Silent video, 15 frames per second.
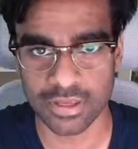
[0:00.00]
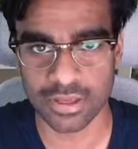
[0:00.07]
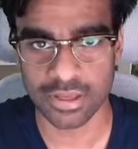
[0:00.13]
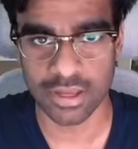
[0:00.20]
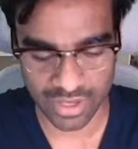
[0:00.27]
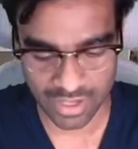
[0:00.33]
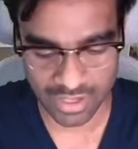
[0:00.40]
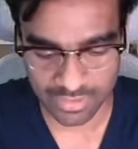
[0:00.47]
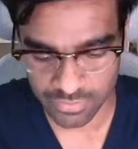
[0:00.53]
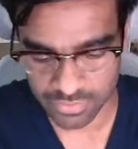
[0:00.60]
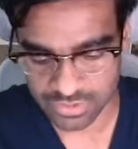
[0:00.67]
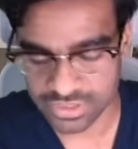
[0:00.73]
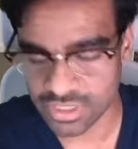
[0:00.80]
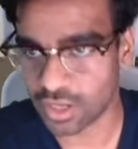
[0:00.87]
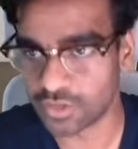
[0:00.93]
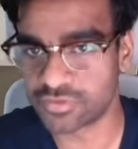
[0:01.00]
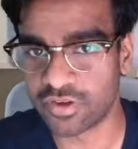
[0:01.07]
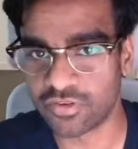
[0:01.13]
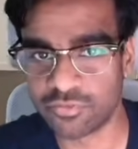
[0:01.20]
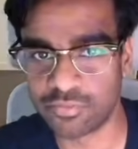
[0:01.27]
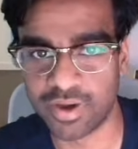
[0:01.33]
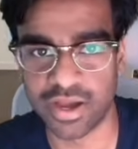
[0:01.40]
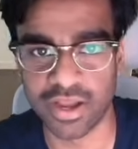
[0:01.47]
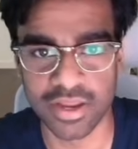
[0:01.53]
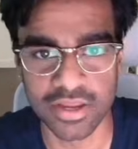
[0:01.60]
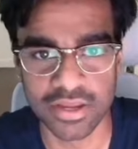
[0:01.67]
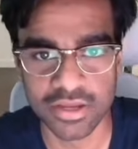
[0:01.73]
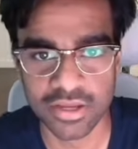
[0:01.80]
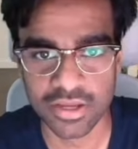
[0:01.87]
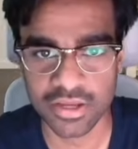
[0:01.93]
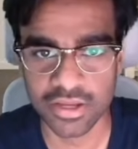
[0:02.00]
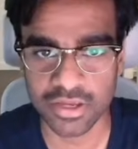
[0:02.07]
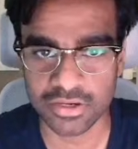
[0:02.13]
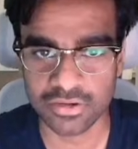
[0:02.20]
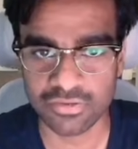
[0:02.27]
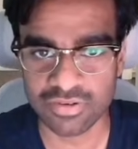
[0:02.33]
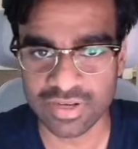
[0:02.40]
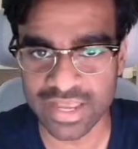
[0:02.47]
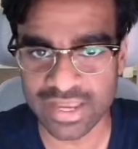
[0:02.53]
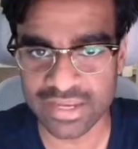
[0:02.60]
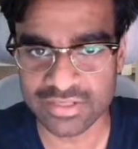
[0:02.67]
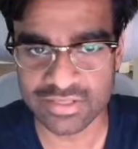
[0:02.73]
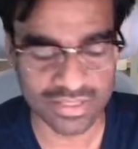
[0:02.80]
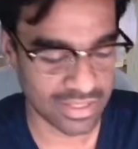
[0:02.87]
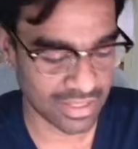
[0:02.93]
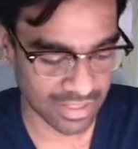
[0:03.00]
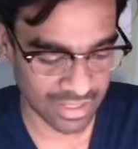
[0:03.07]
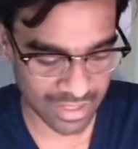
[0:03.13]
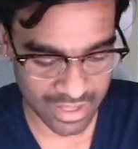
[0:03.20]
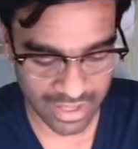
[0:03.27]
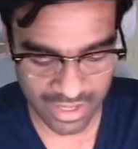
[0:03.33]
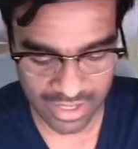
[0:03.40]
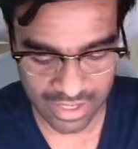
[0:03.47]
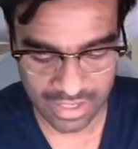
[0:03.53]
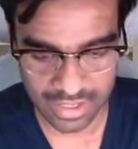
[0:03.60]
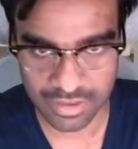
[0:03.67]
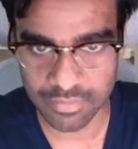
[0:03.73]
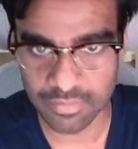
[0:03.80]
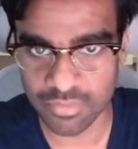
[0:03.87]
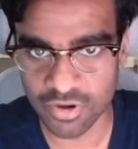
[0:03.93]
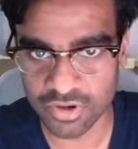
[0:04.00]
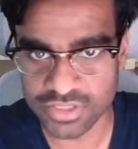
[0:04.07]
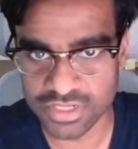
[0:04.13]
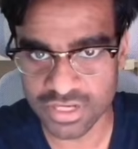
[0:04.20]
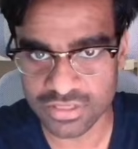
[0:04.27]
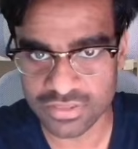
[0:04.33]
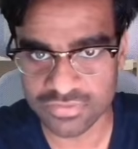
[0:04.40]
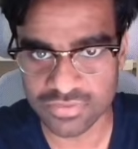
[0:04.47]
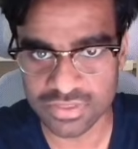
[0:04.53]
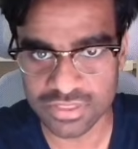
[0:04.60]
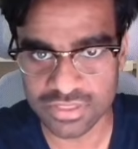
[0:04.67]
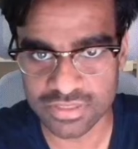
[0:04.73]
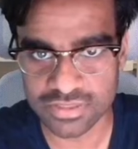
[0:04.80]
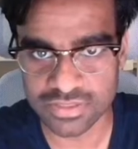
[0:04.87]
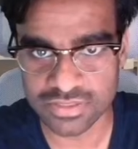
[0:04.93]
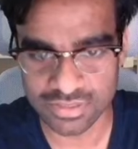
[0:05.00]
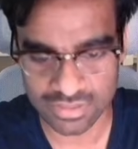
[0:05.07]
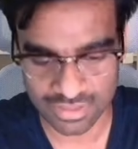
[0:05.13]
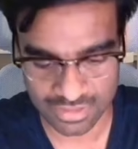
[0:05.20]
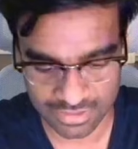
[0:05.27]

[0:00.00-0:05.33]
and we'll start off by creating a project for this,